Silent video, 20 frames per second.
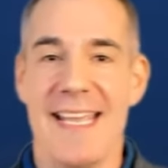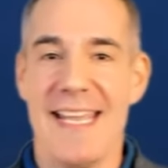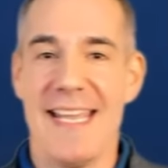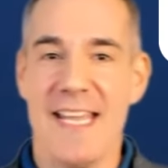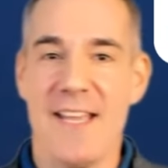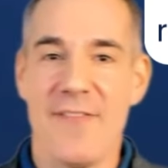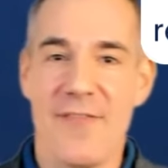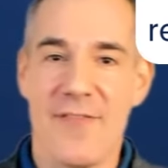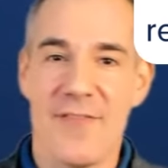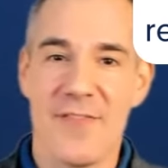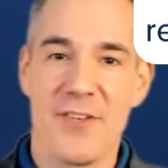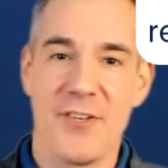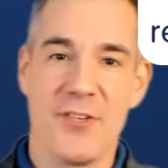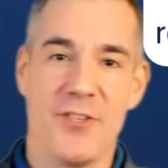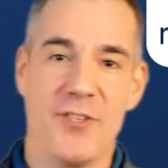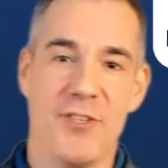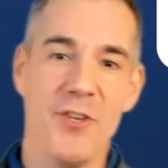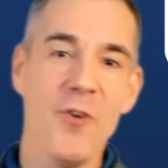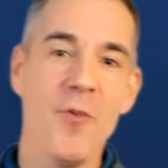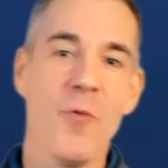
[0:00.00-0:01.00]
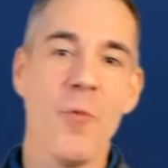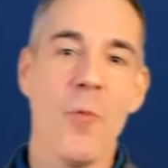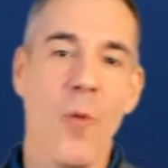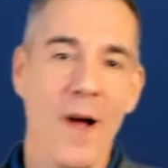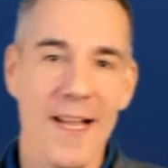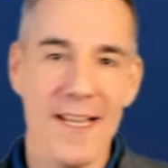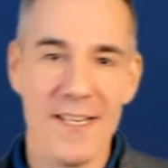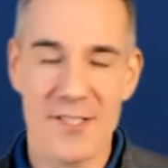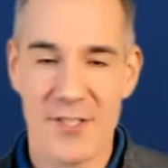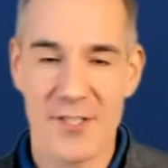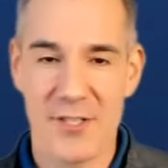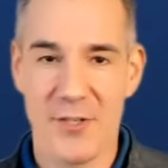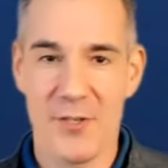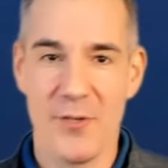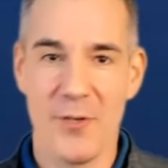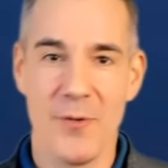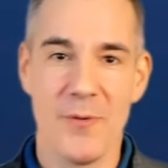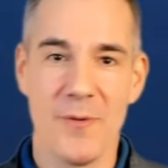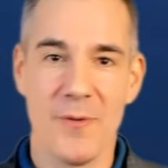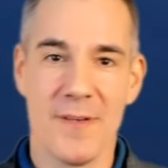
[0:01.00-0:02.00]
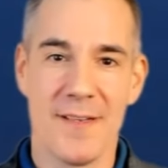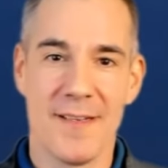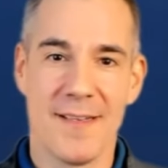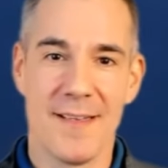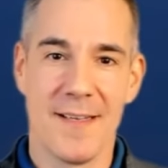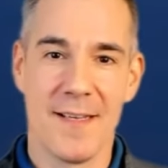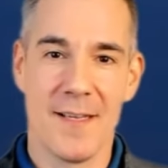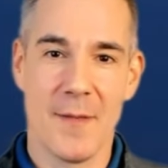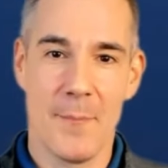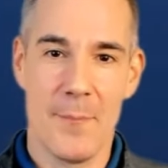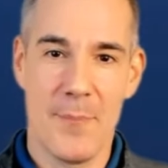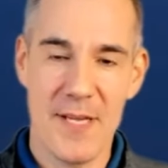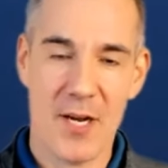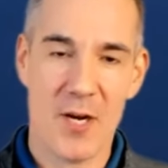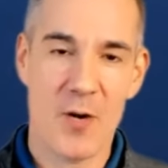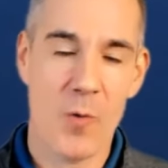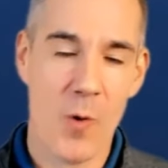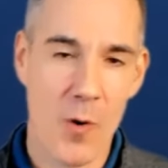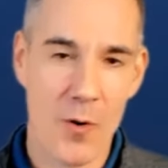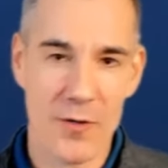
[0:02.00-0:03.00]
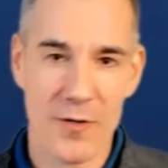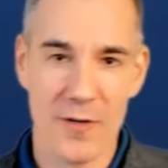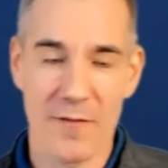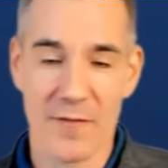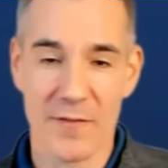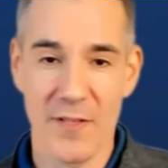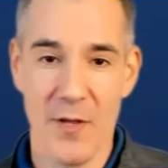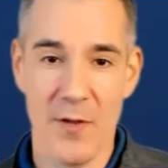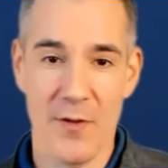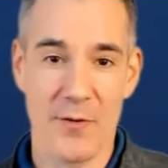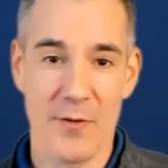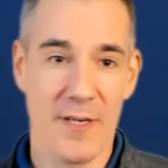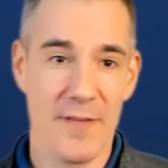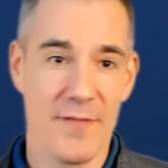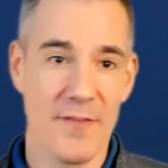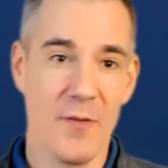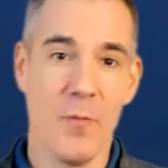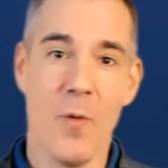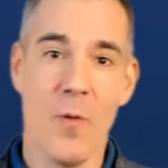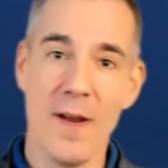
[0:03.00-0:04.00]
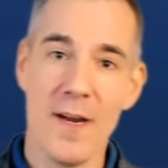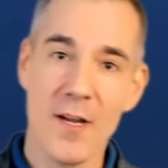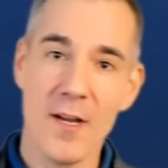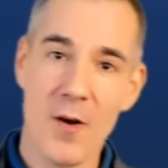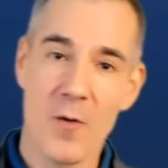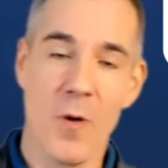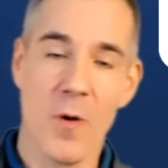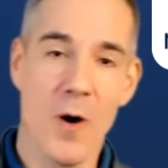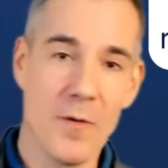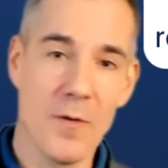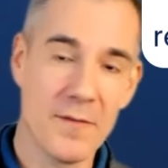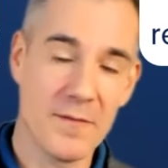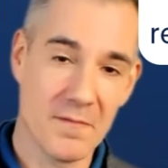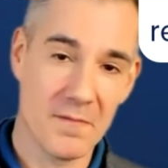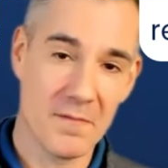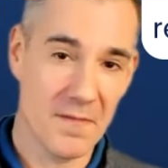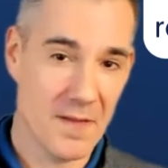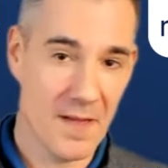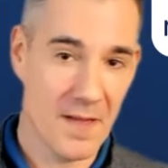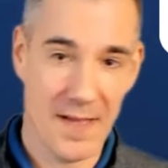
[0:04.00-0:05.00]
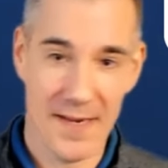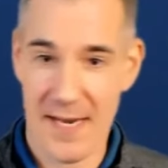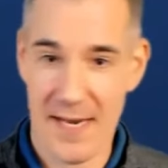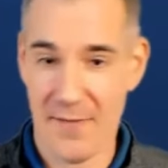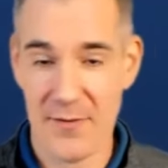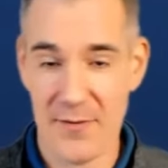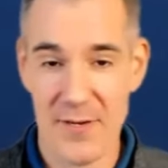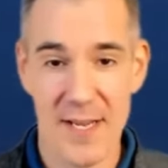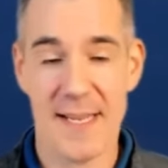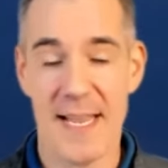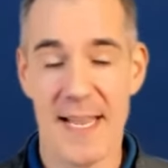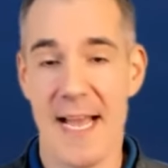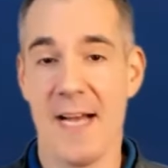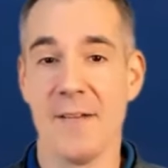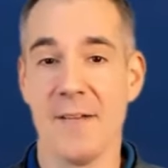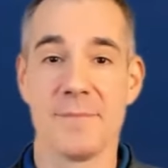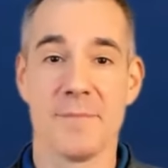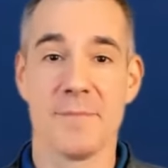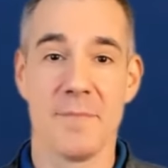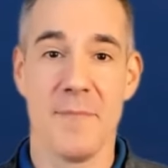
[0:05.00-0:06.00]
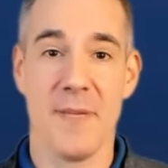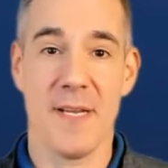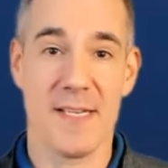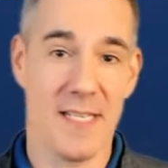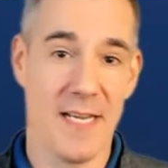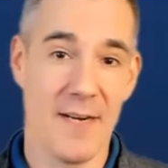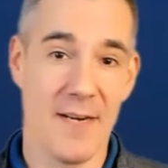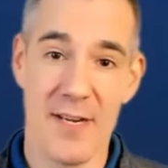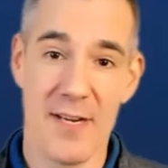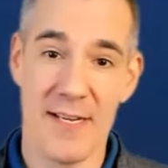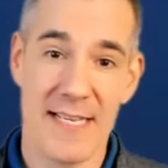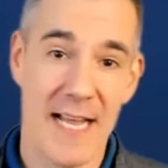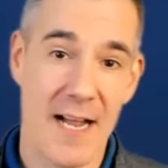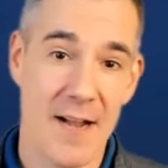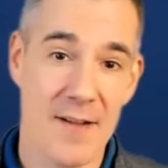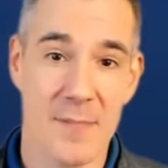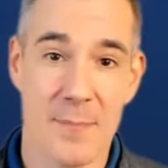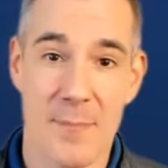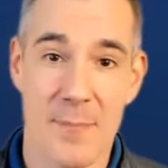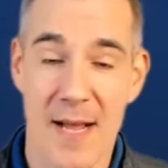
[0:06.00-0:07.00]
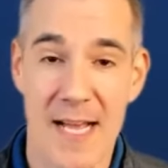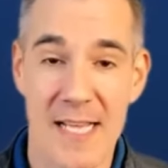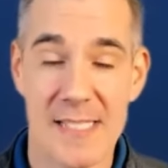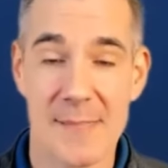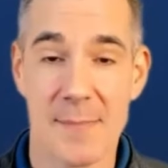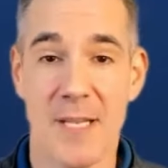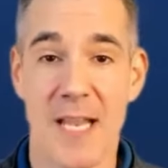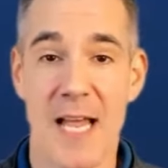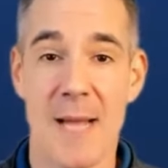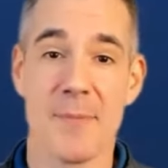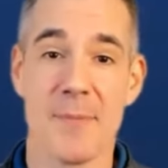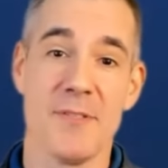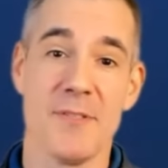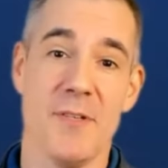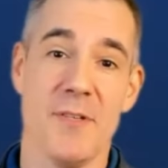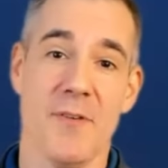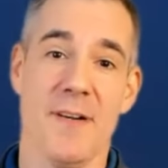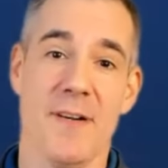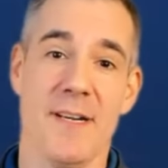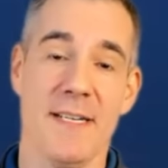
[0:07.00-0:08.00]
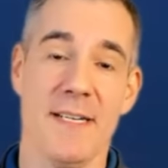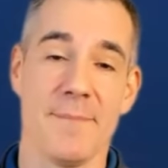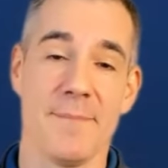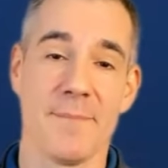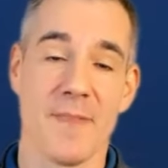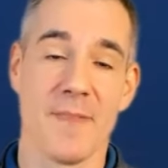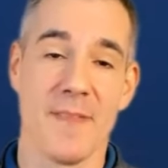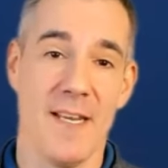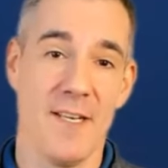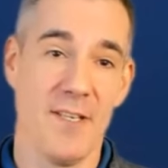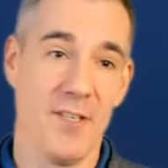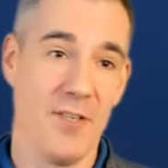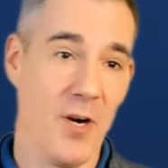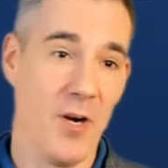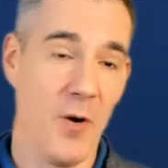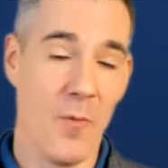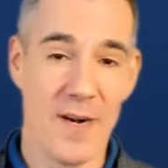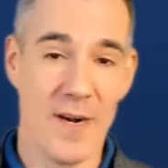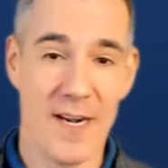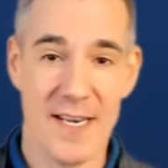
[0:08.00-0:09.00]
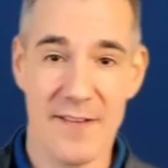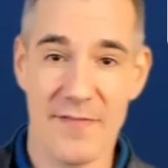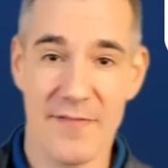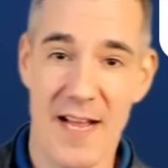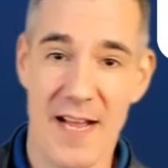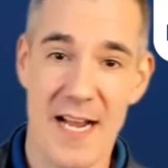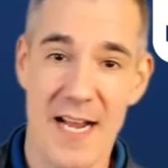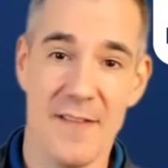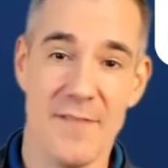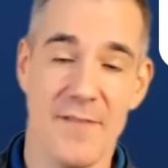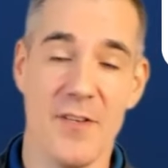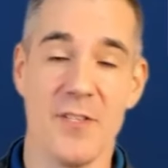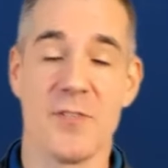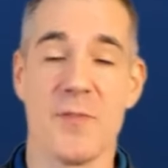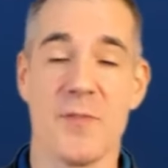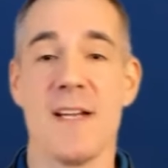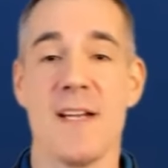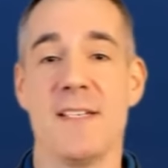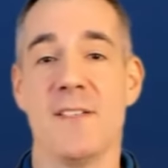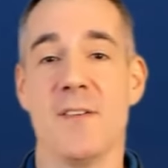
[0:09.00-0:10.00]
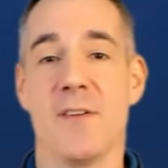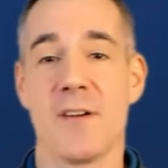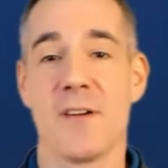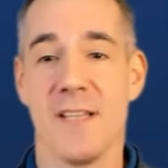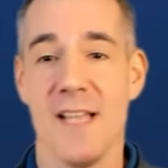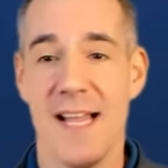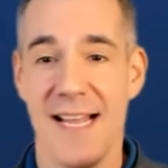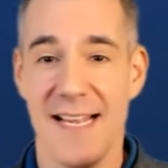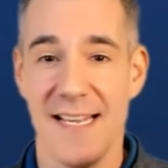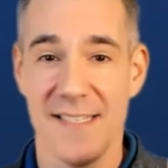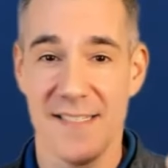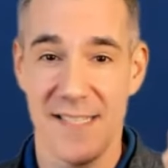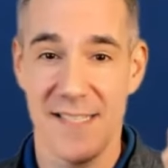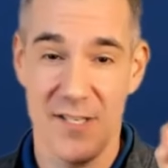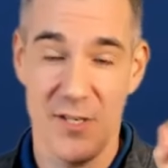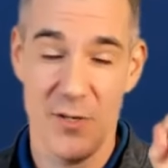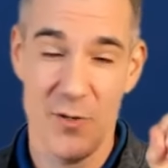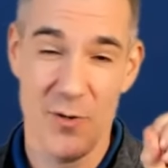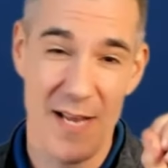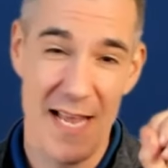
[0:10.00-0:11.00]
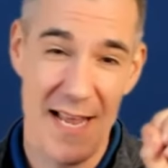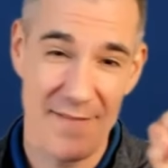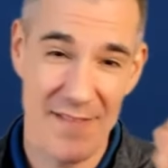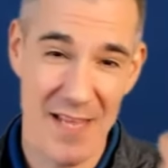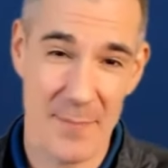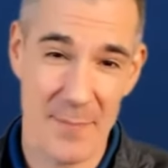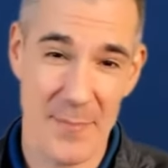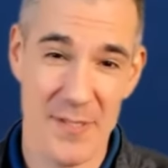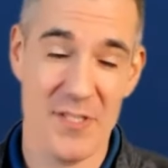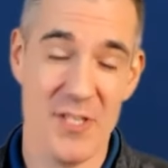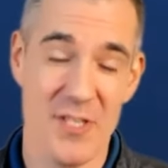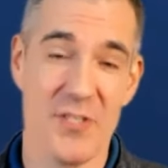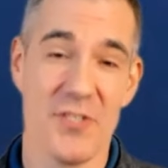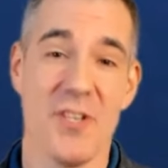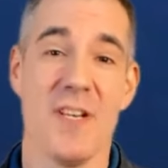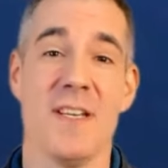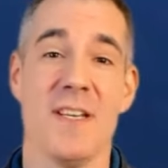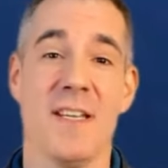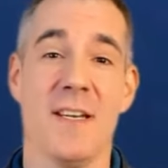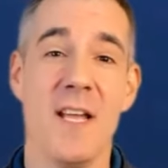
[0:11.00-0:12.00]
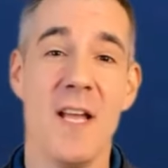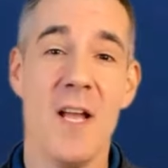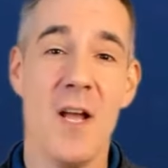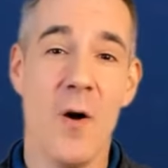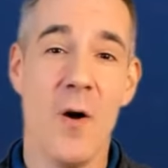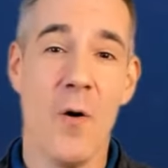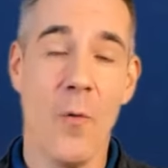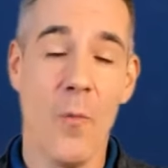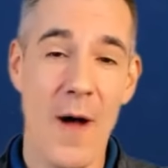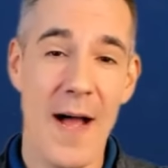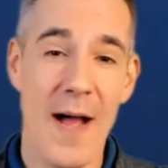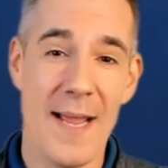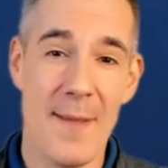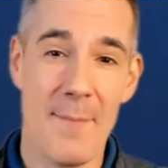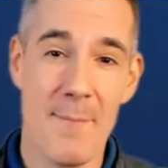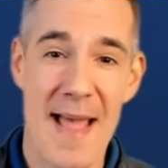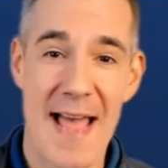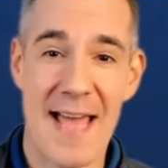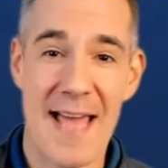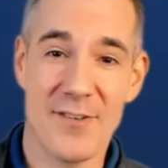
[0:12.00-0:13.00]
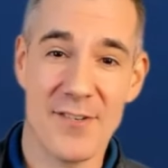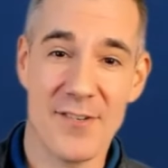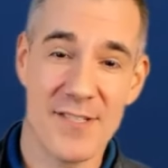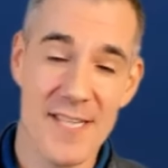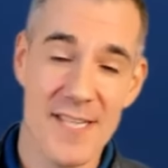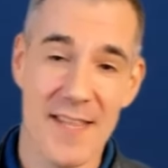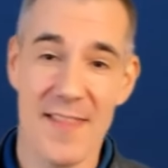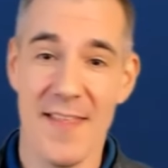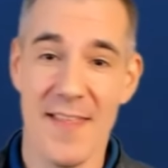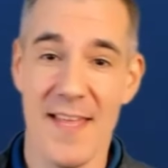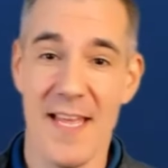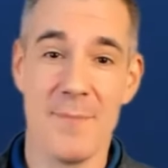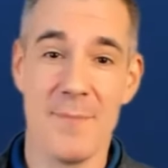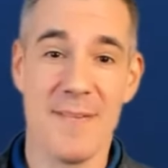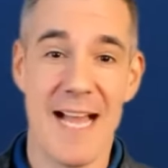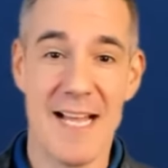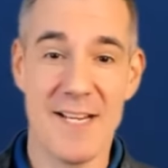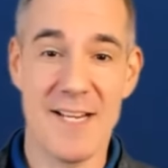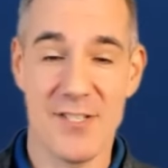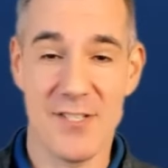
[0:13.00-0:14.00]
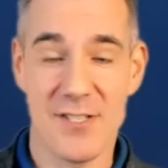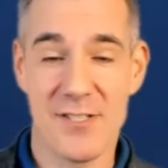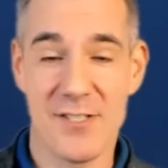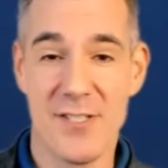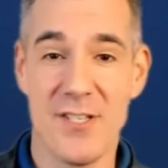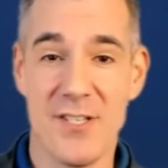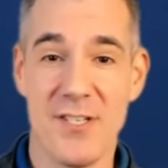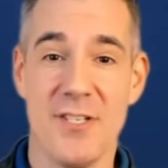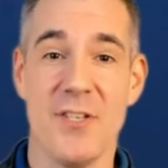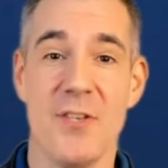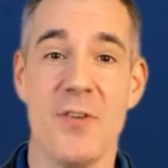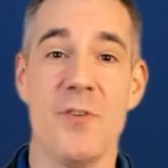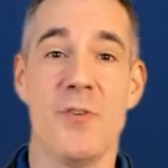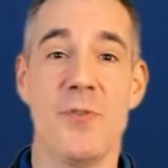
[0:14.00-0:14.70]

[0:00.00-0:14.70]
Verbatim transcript: If you want to be a quoter and floater, if you want to quote on every account, because every account's a possible opportunity, and you don't want to define future ideal clients, and you don't have that positioned and why it matters to them, not just to you.